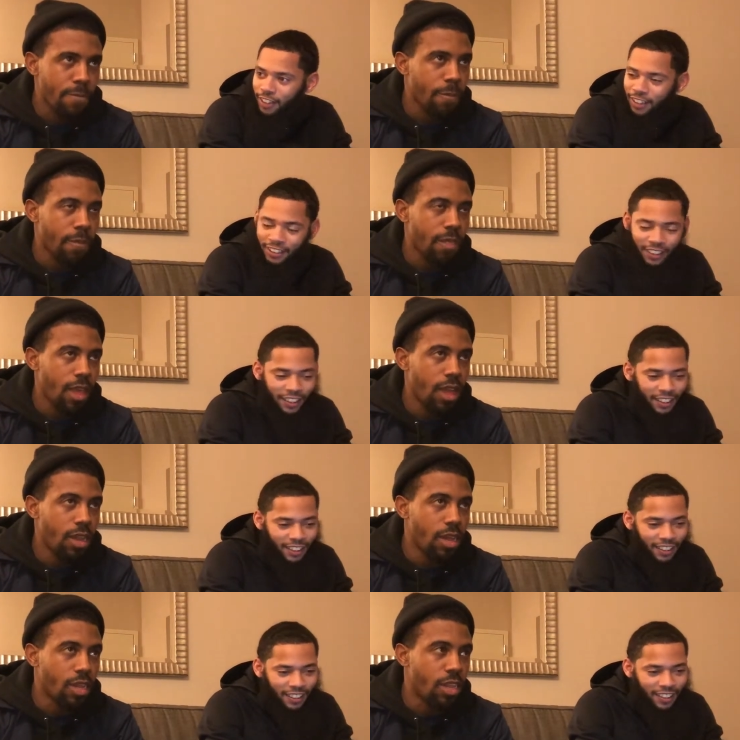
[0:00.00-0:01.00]
Speaker 1: right.
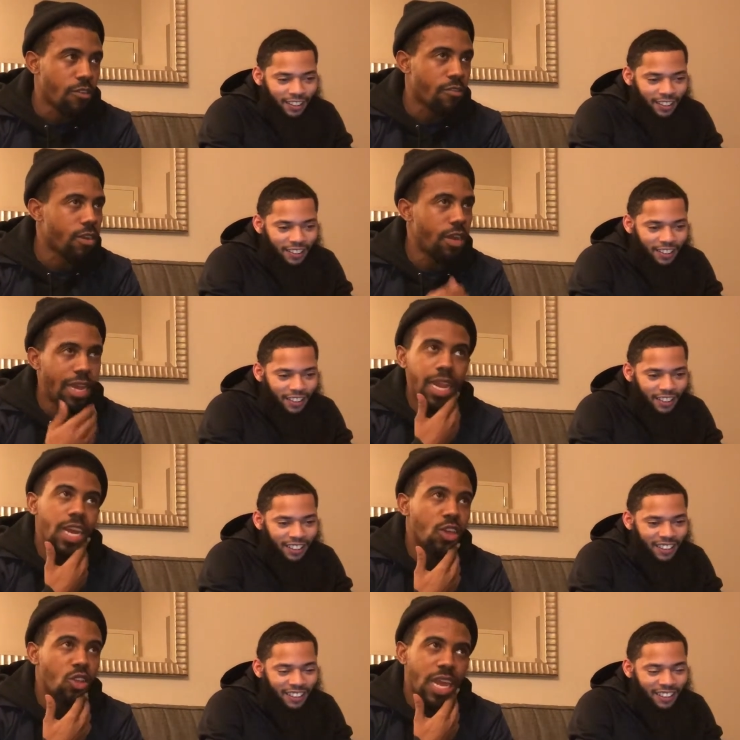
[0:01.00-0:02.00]
That nigga different. And
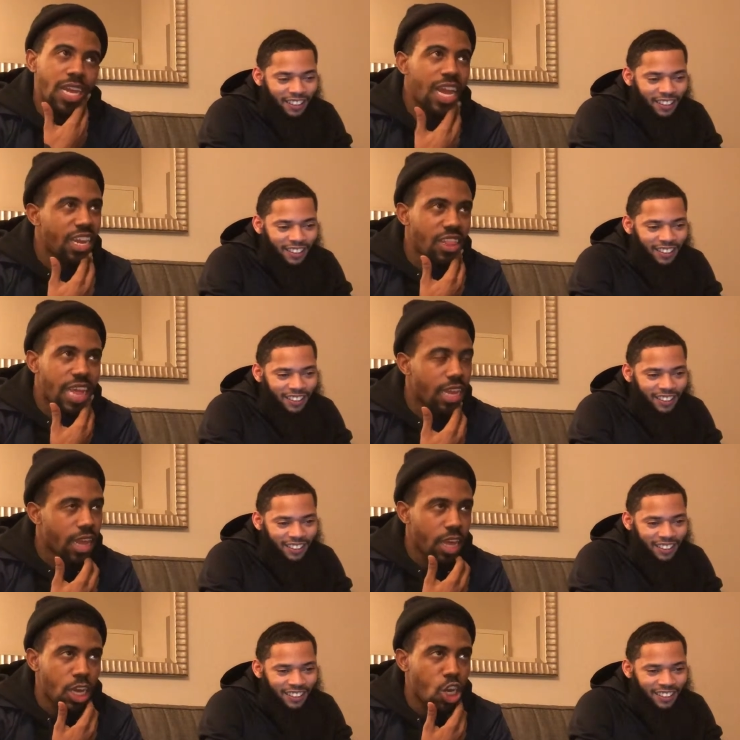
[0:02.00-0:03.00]
niggas, they, they just think
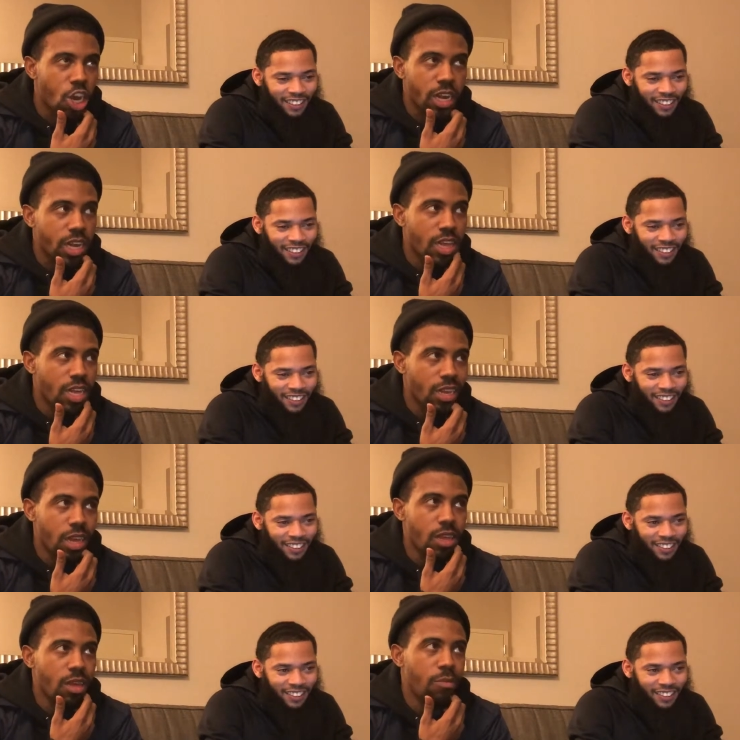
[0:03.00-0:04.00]
that he jerk niggas and
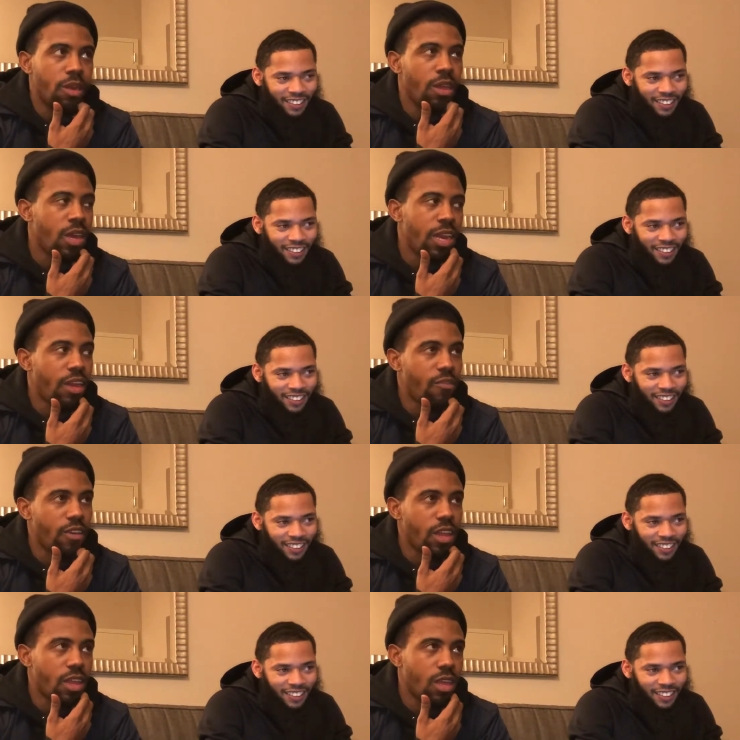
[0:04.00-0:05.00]
that's it. But they
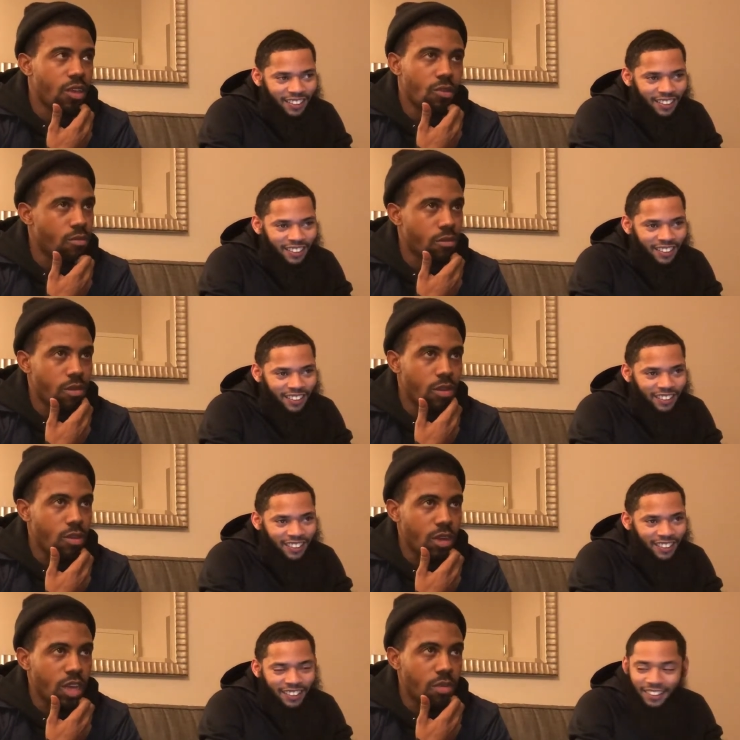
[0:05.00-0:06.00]
forget that,
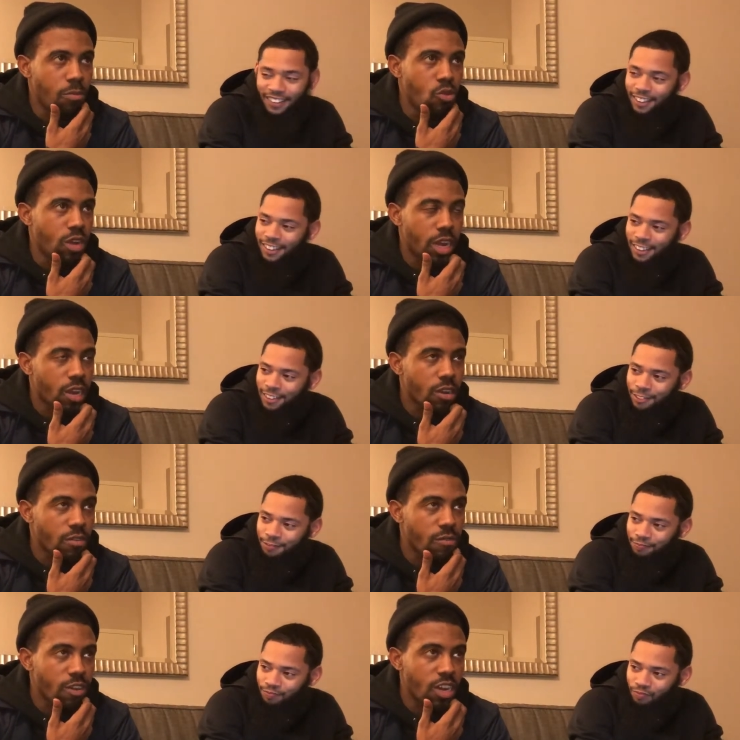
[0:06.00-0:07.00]
Speaker 2: his music era
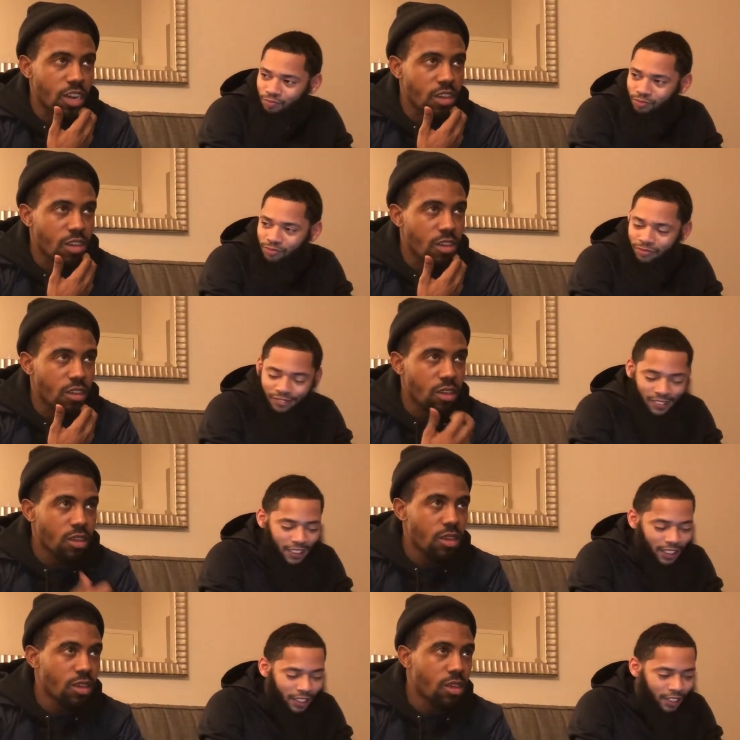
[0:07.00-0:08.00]
is vicious.
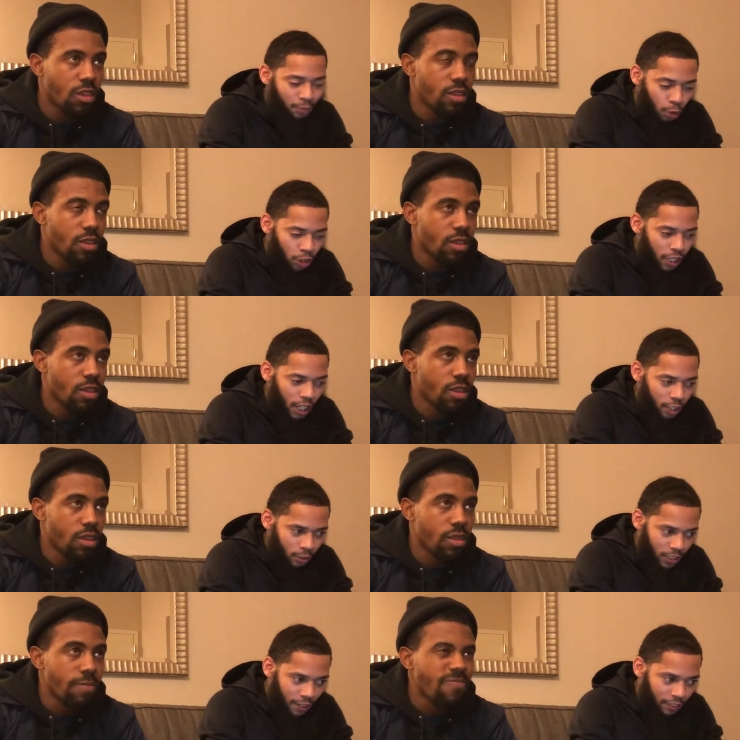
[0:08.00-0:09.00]
Yeah, his music era
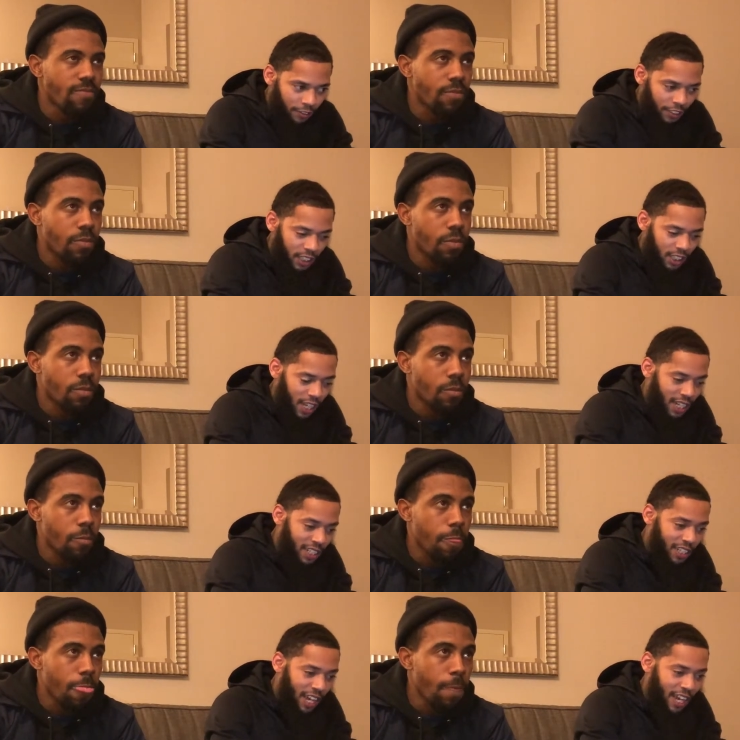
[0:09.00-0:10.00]
was definitely vicious, and
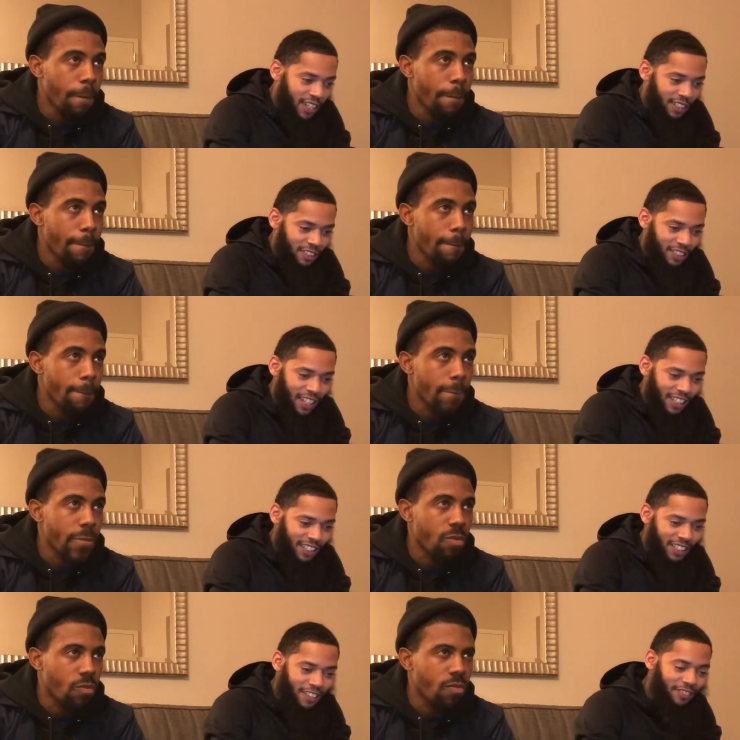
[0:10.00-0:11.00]
he last. Like
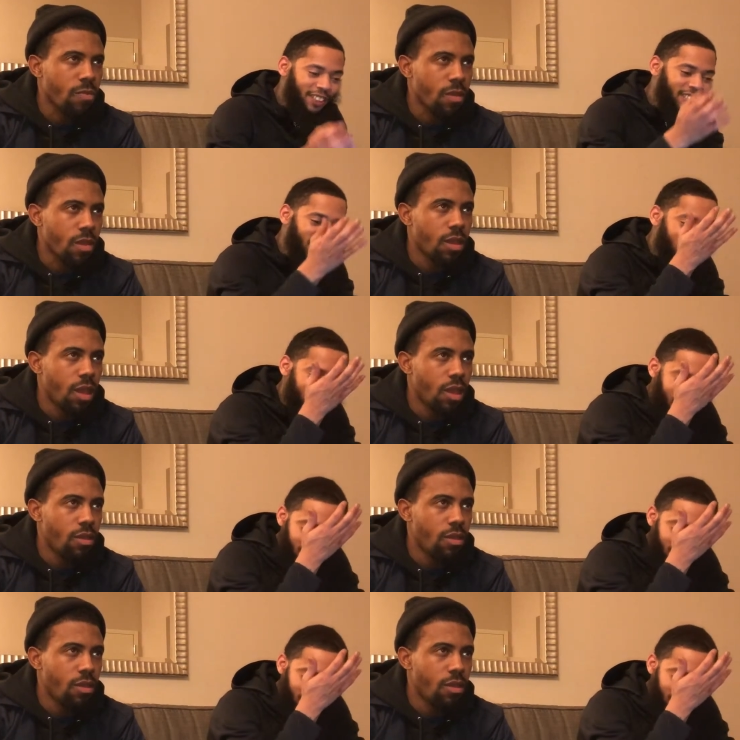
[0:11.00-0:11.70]
he definitely said, uh,